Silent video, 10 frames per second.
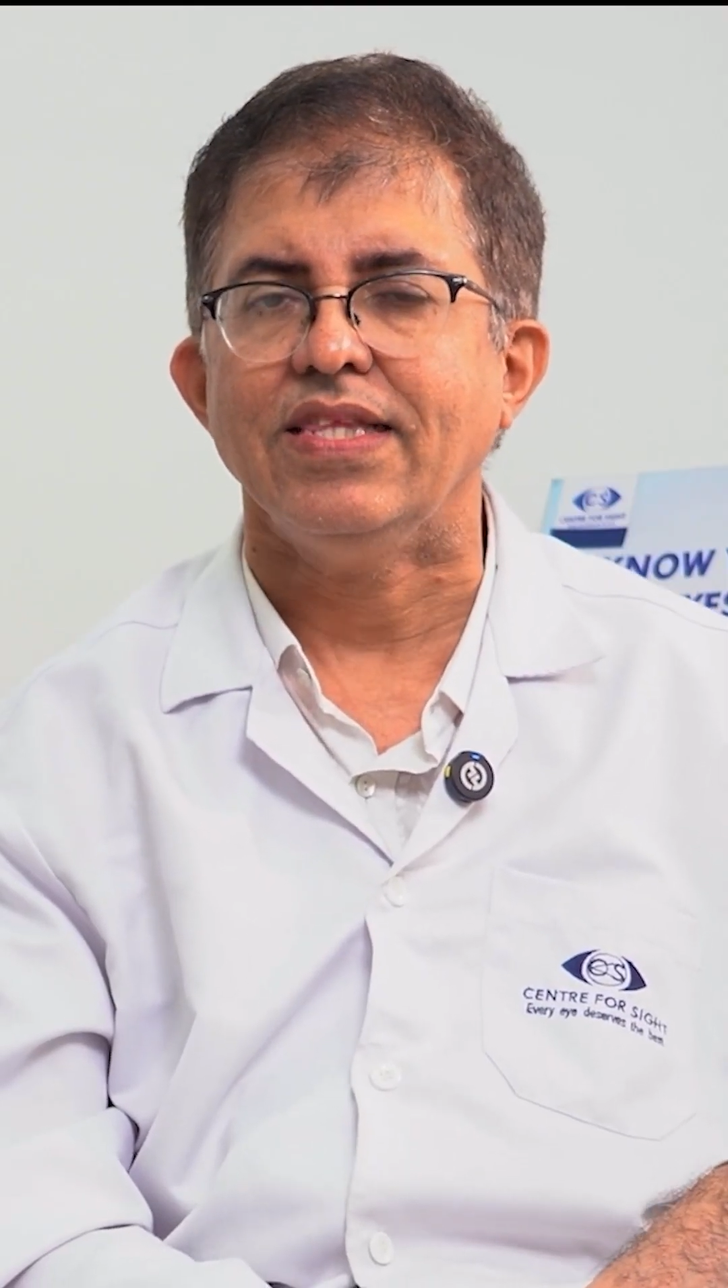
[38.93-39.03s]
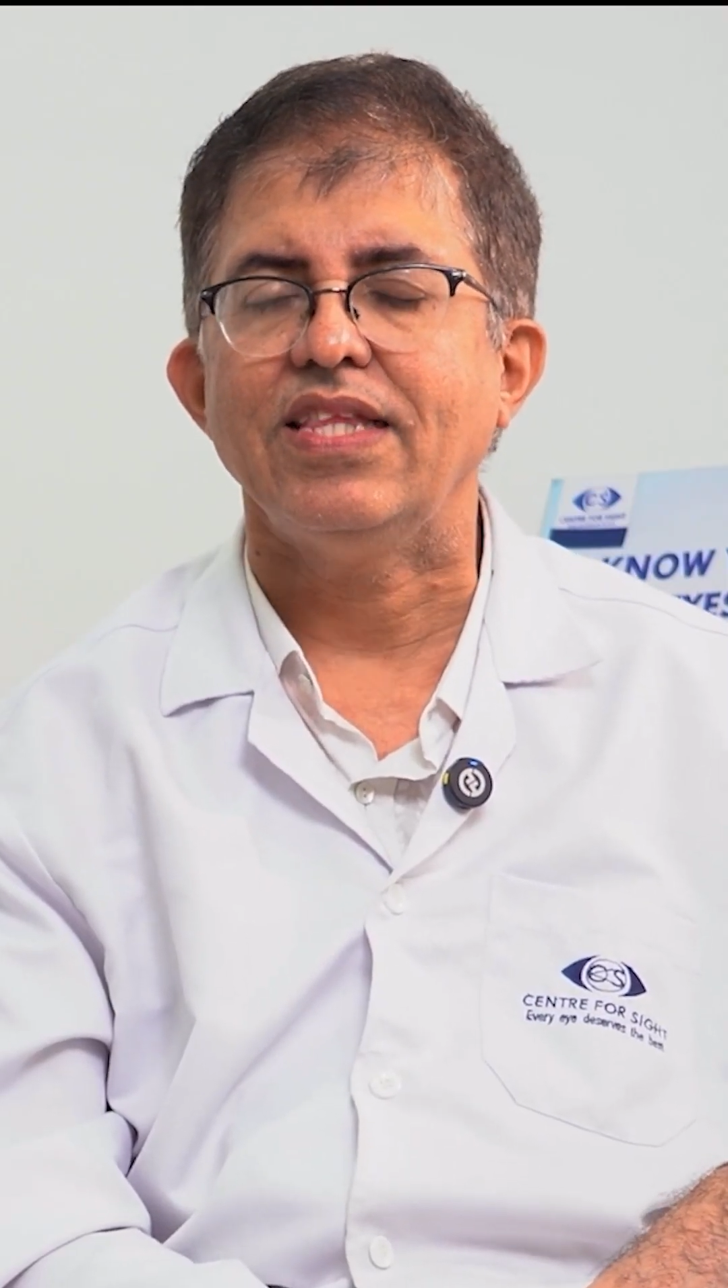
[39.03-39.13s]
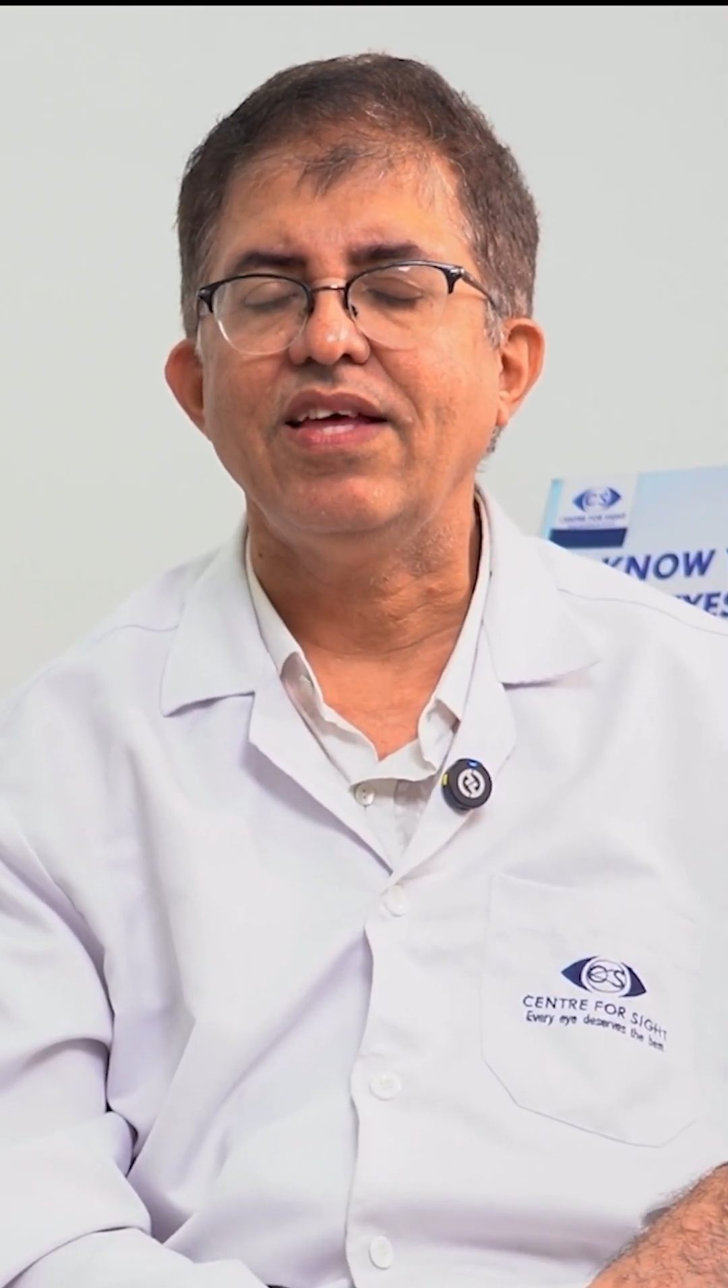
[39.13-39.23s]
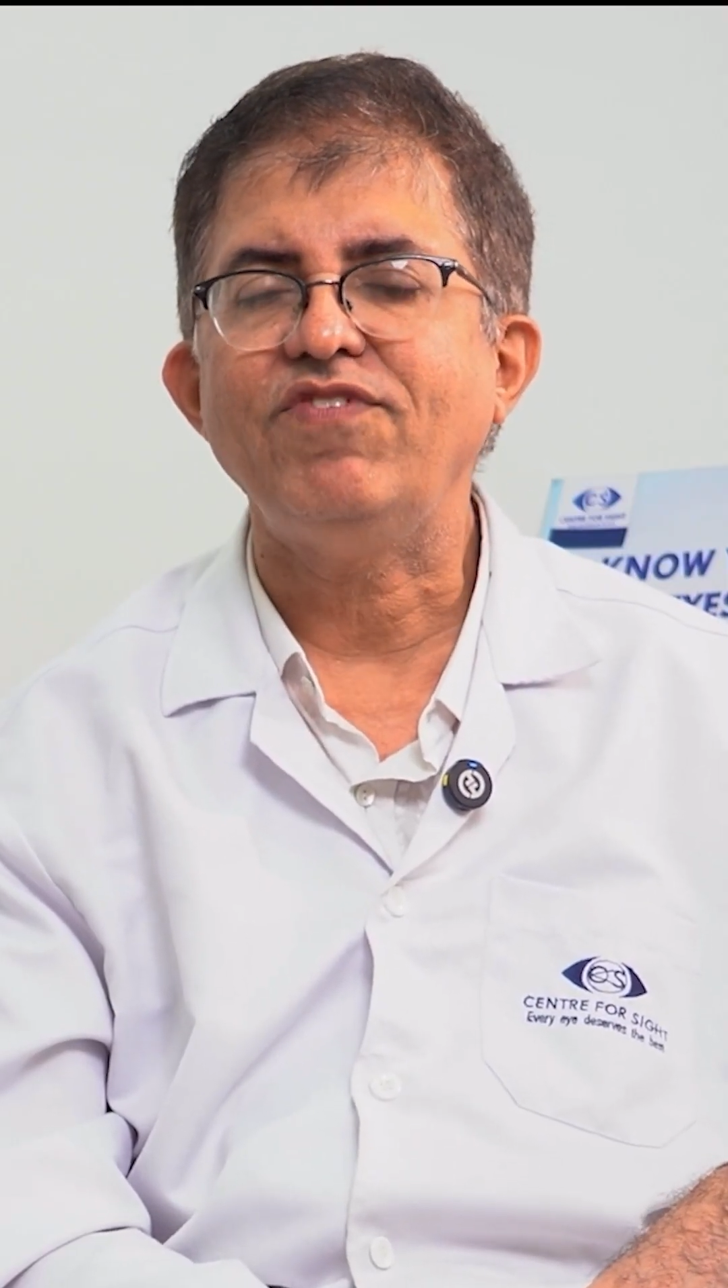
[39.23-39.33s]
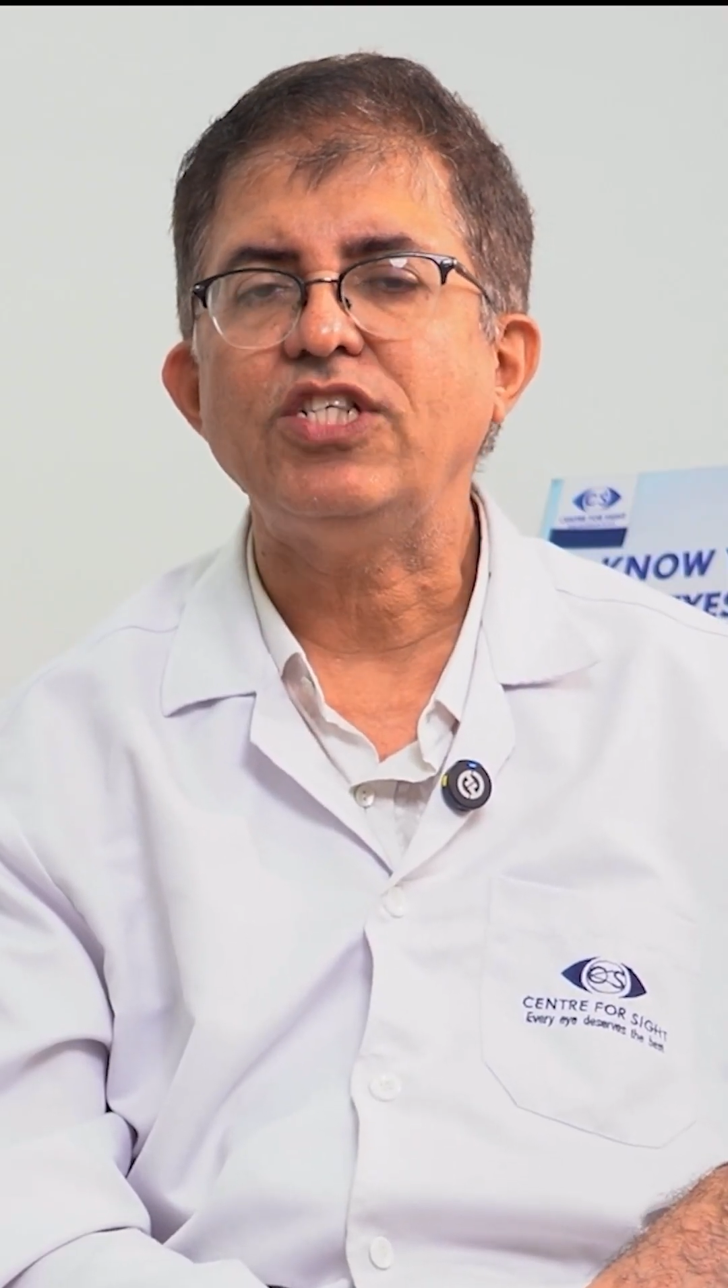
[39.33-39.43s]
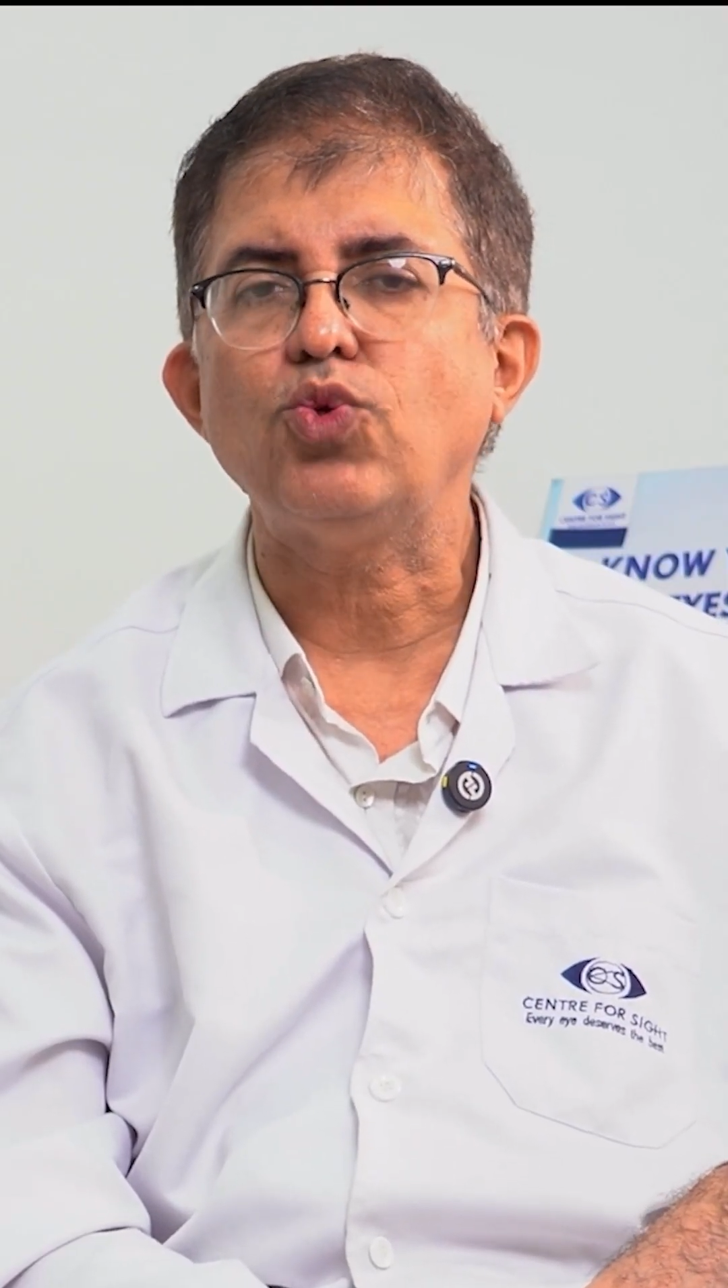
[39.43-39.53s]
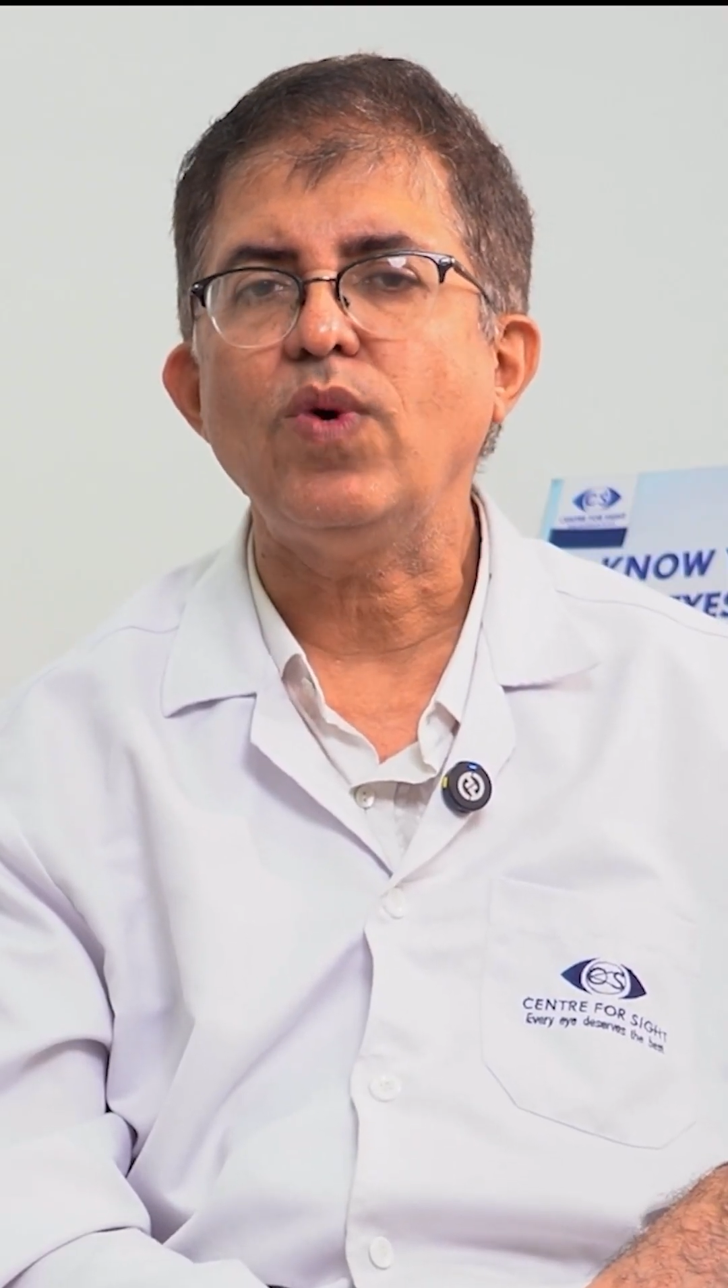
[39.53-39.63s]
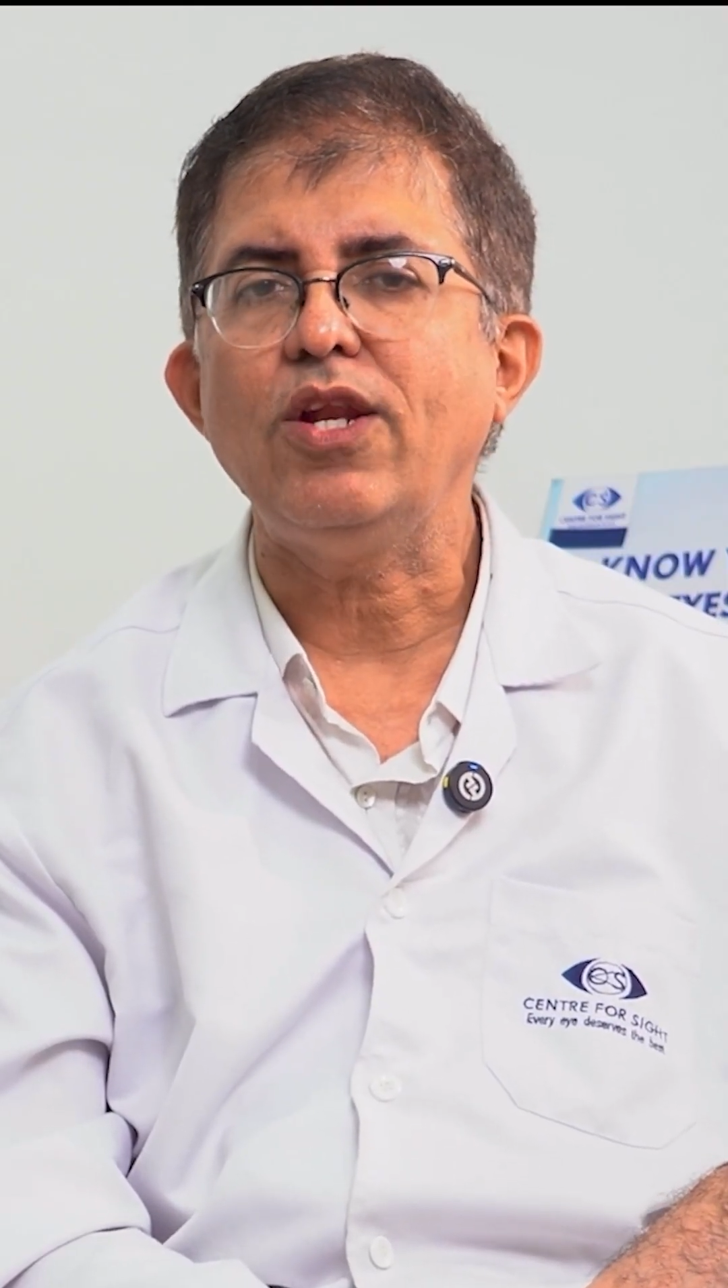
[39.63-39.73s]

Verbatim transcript: that the visual